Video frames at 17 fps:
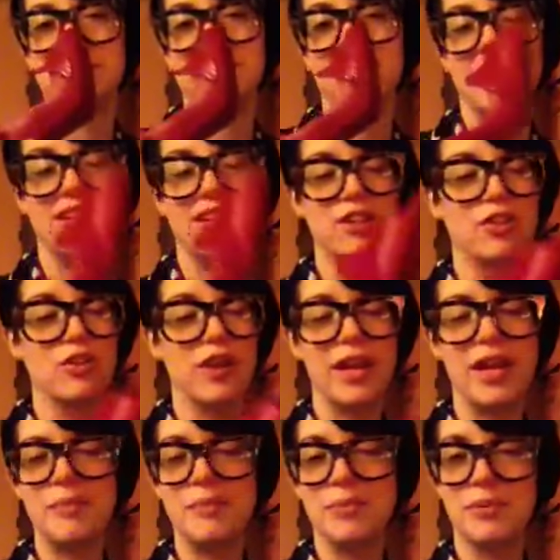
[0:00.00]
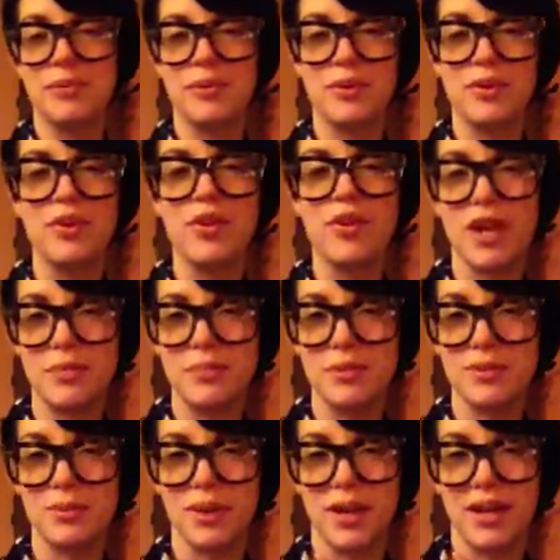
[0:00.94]
Like grape
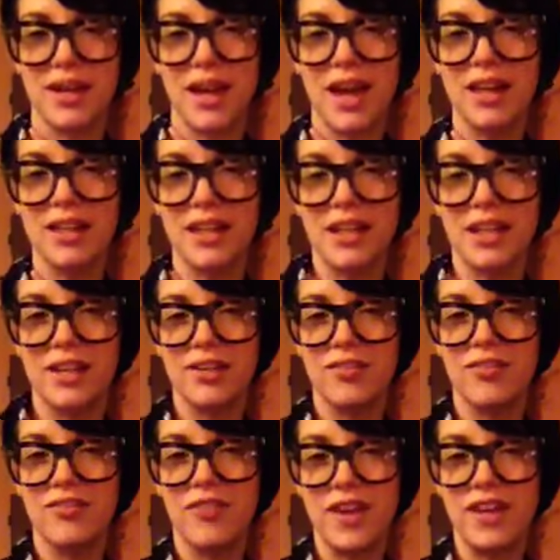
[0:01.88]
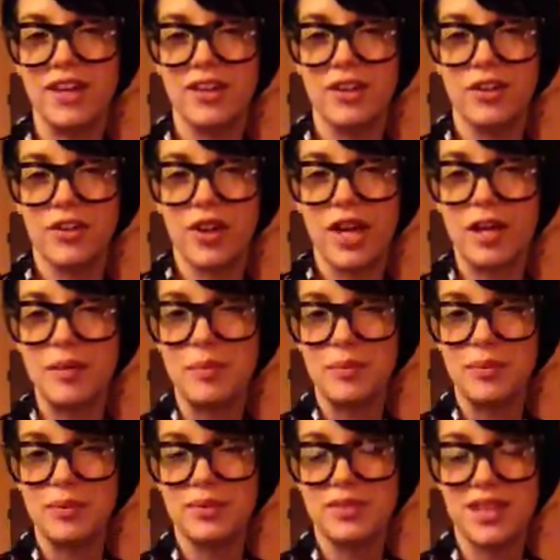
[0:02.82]
is what I get, like a fake grape
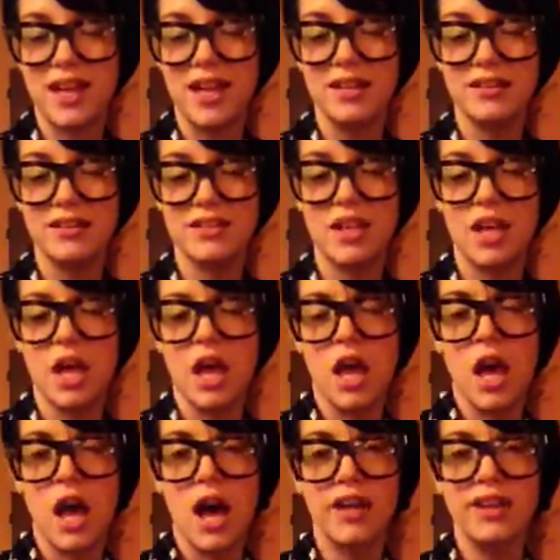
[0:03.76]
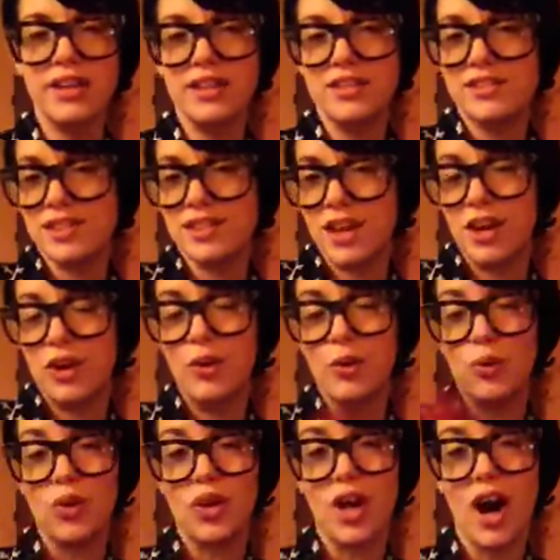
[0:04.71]
scent. I think it's a
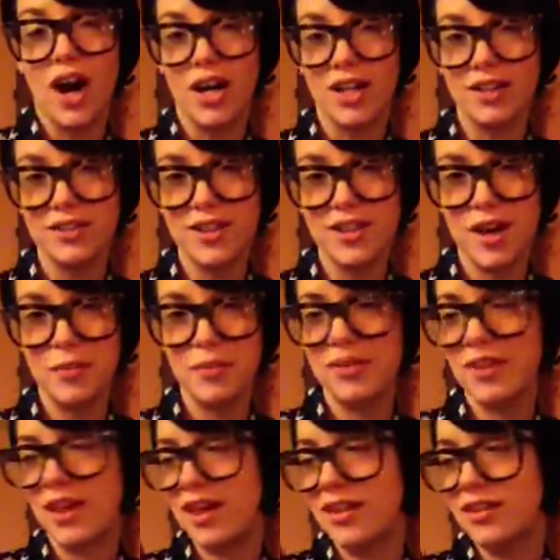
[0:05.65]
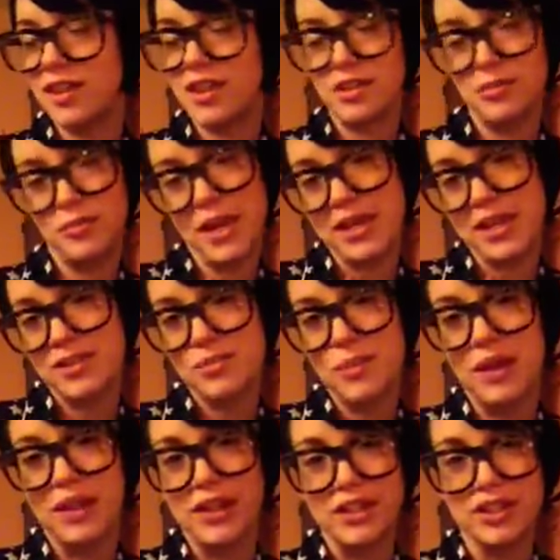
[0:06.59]
cool concept that it makes
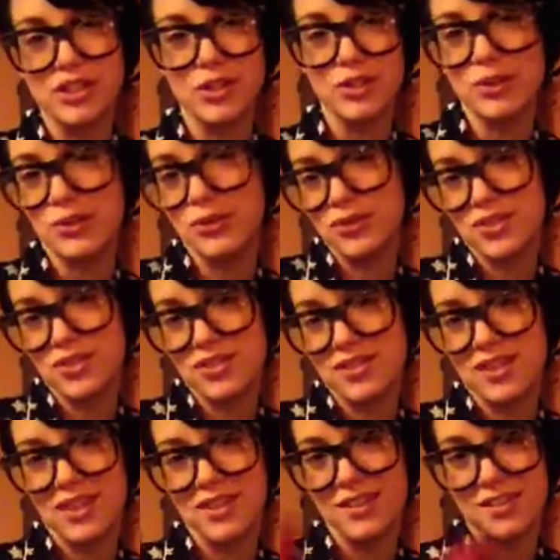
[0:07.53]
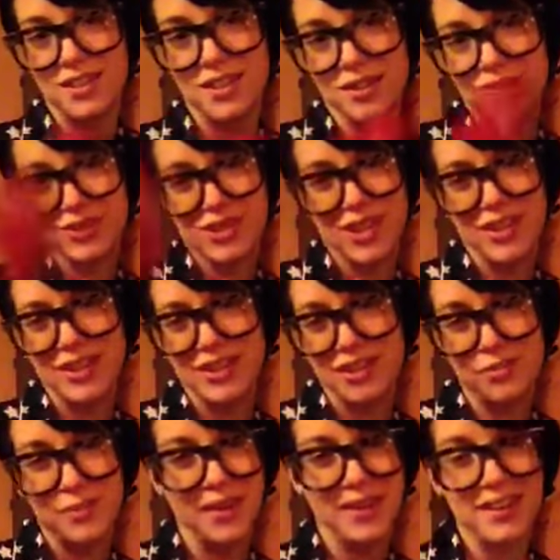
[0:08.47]
smelly shoes just because, you know, jelly
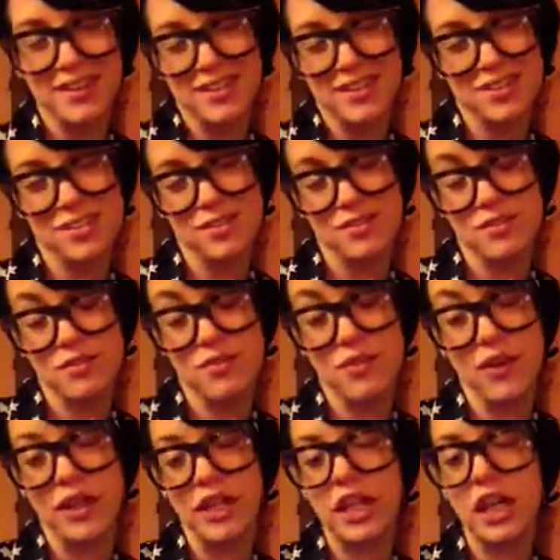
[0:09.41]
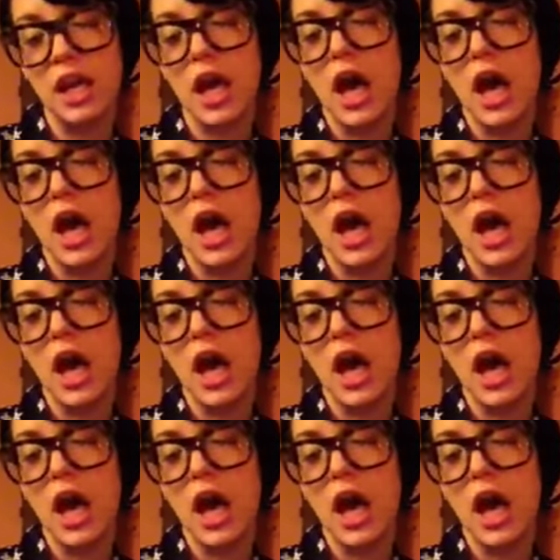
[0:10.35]
smelly. It's funny.